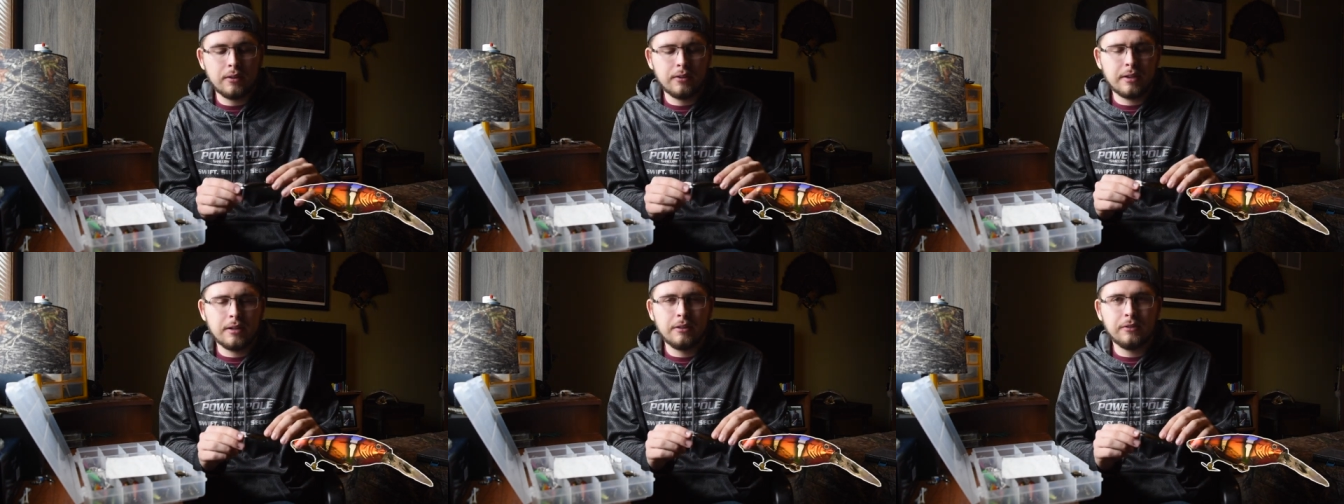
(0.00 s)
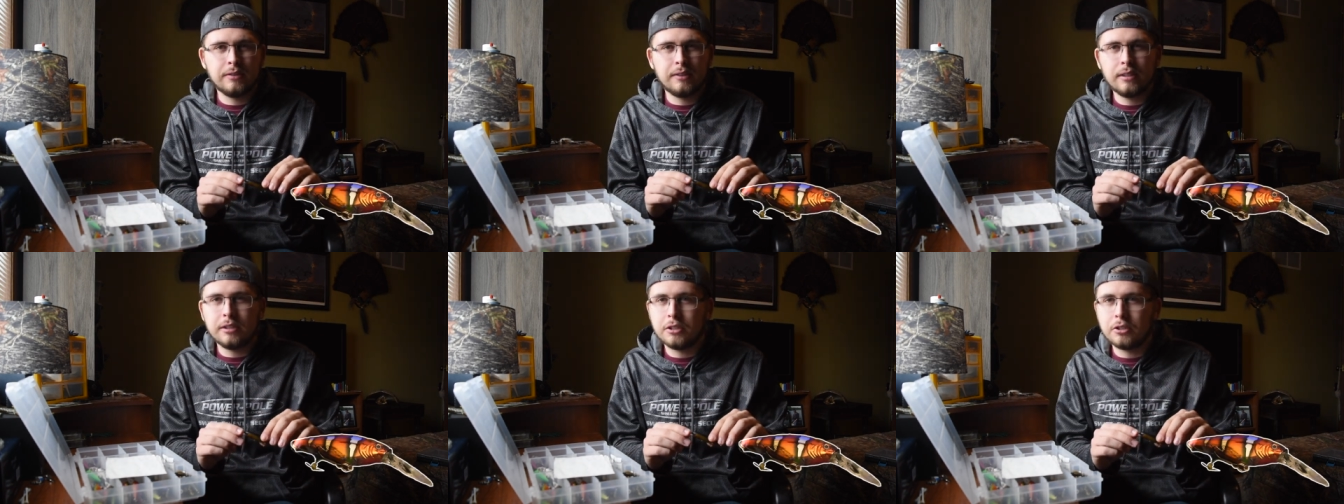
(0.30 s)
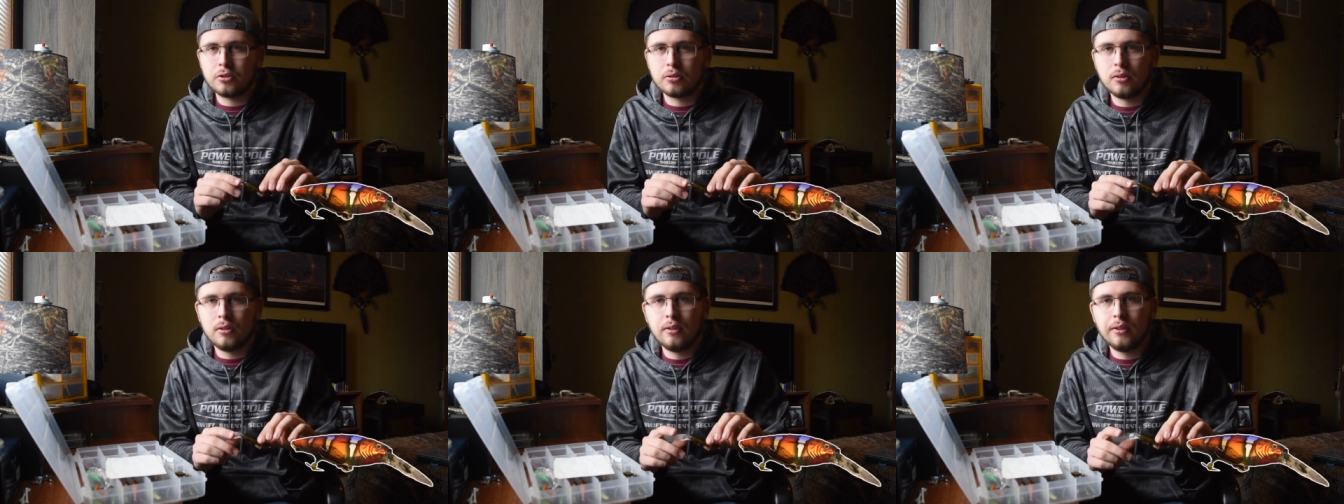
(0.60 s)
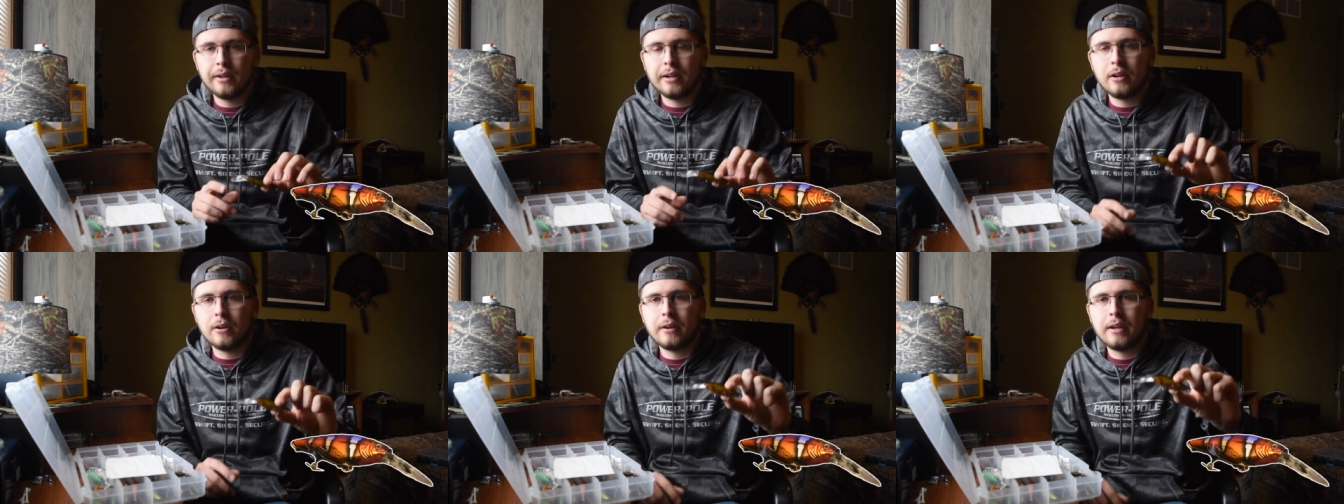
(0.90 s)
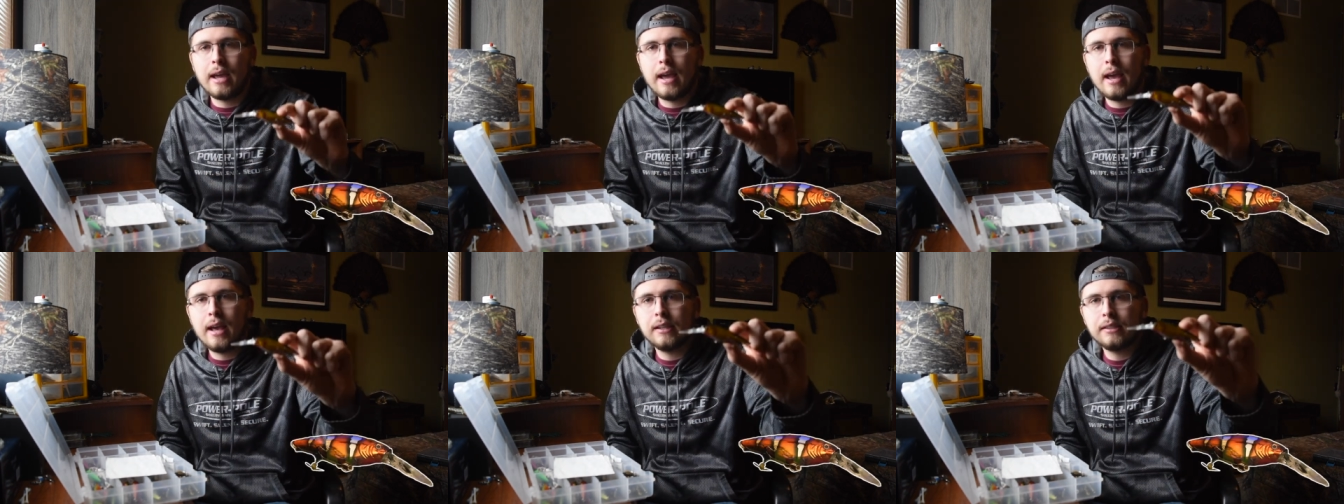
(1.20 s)
You can use these trolling or
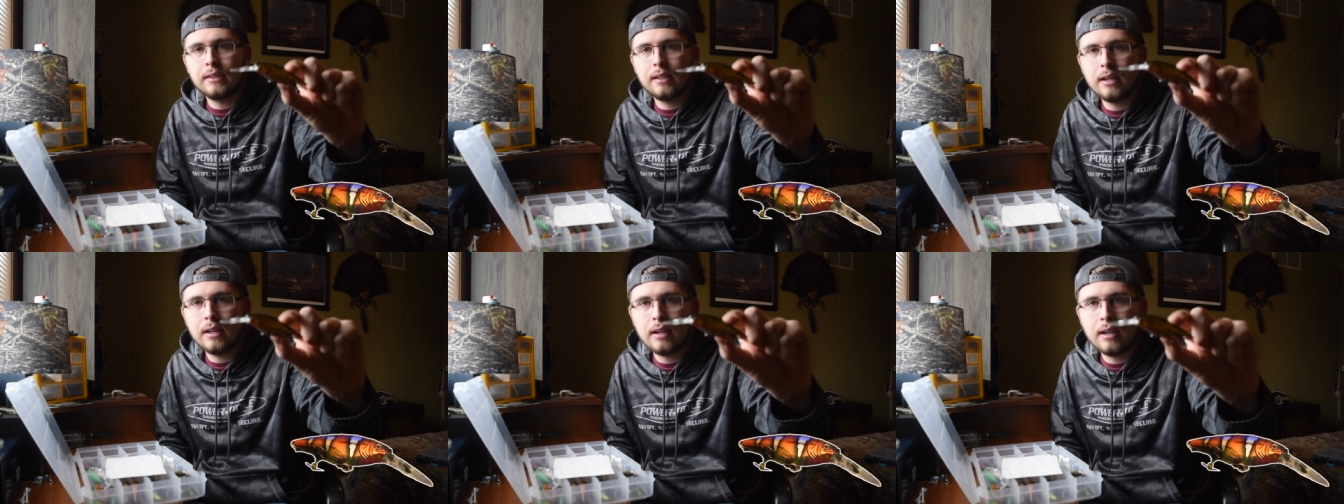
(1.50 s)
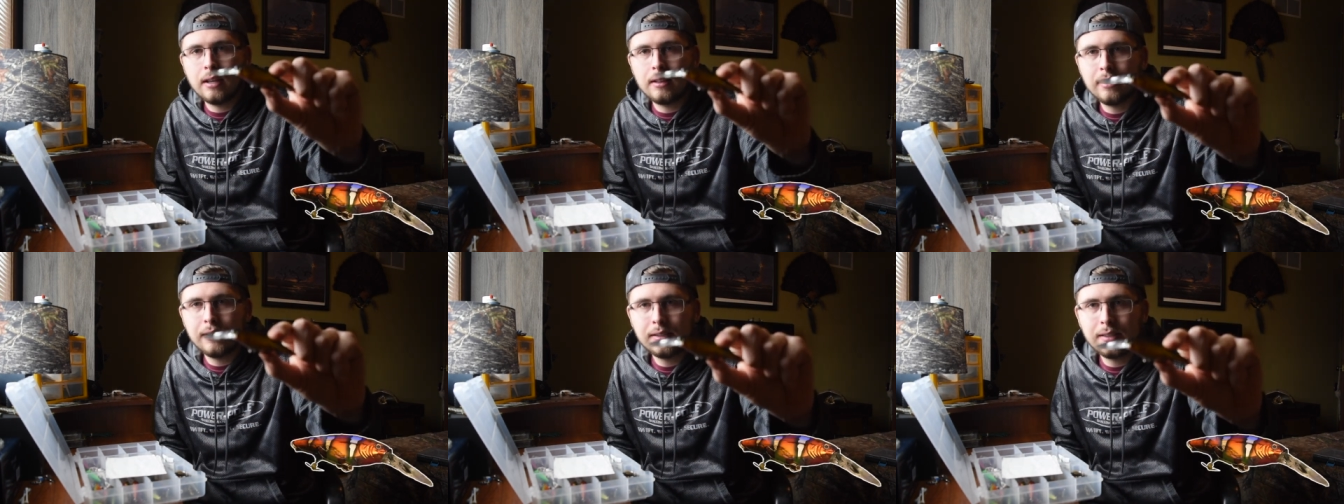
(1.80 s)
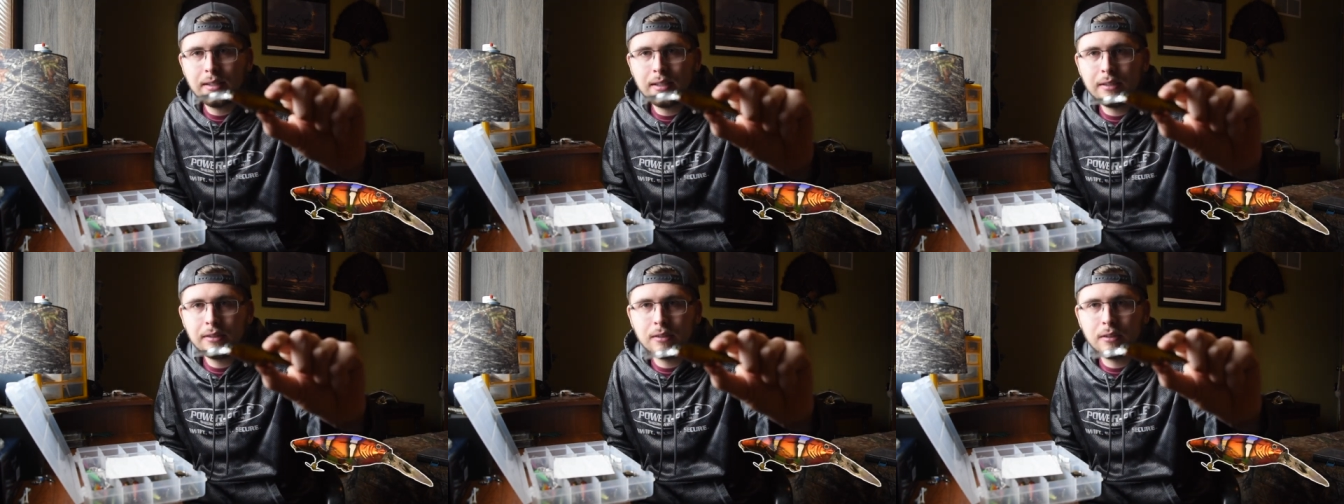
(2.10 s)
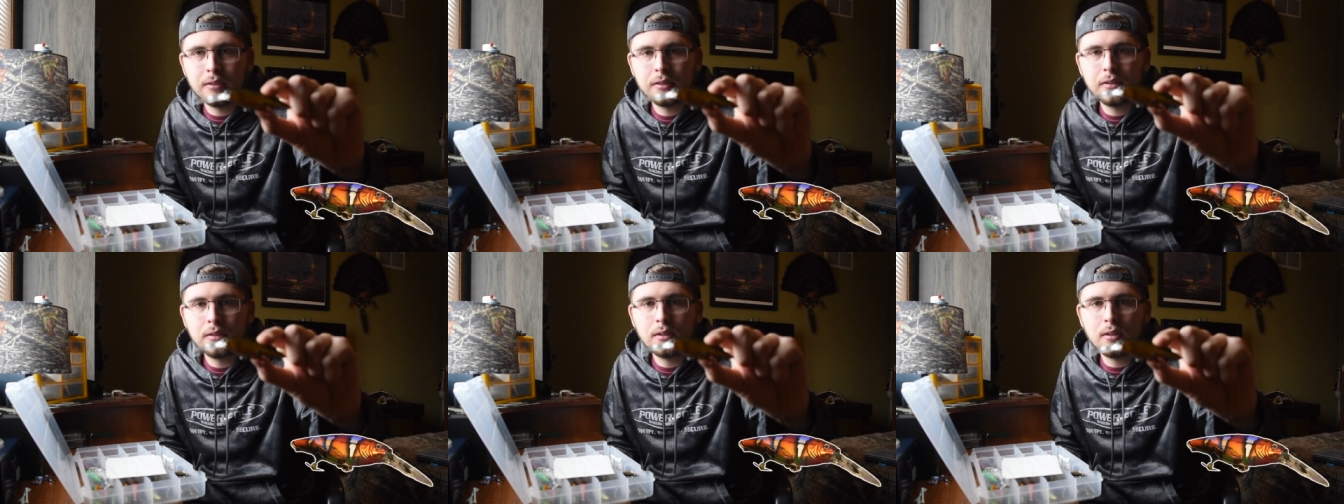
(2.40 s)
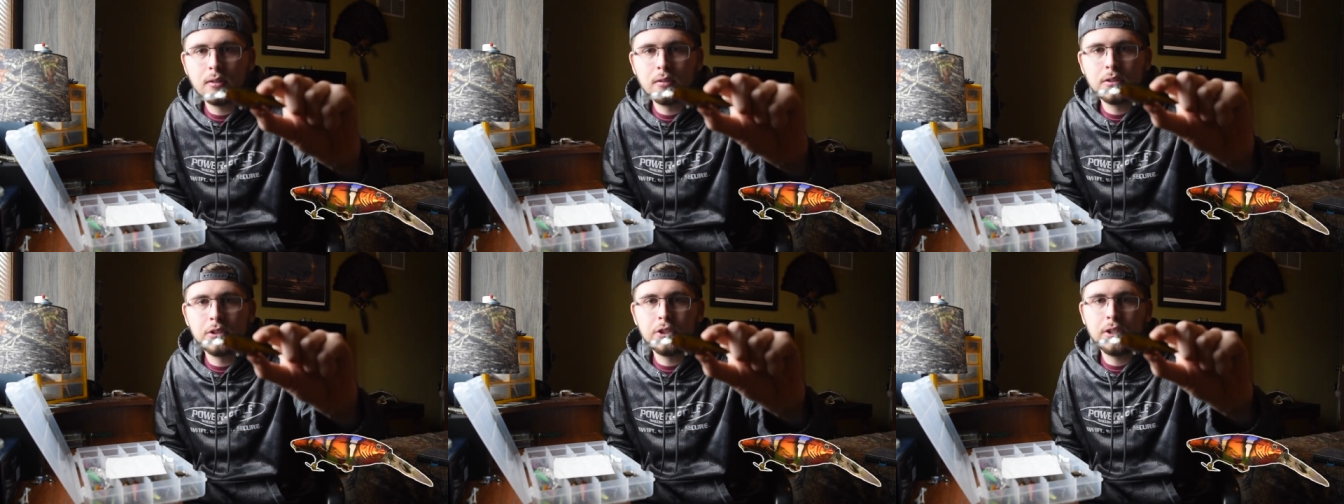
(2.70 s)
casting, and these things are
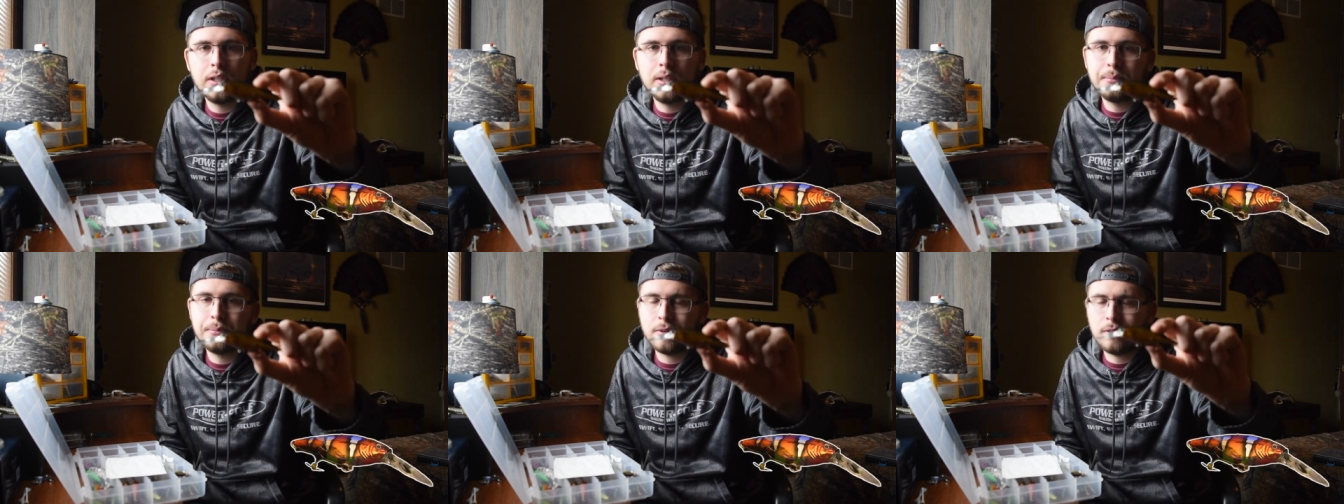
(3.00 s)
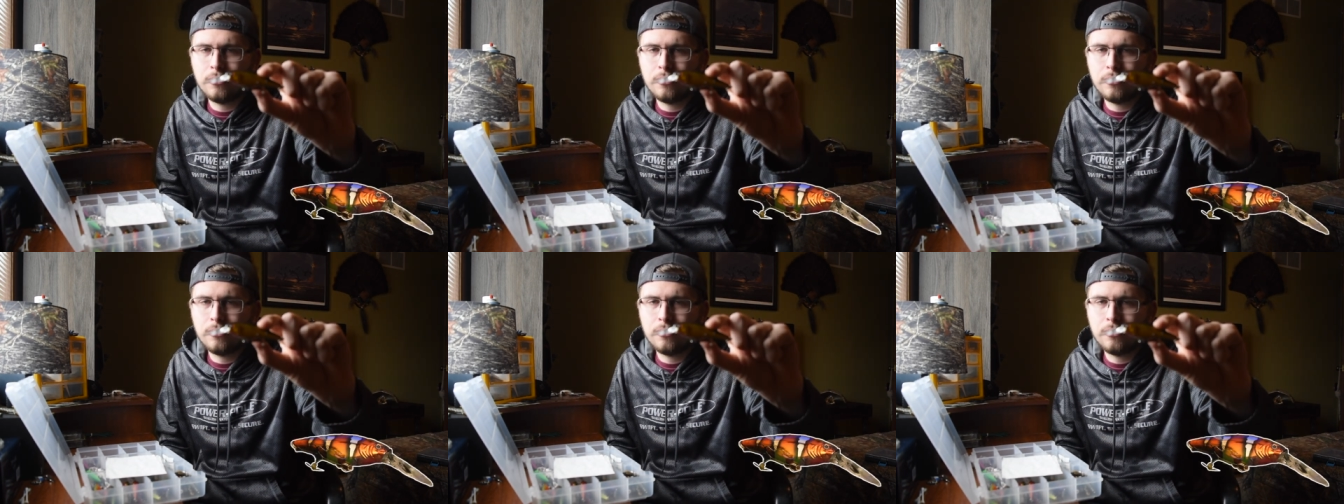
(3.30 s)
so cheap.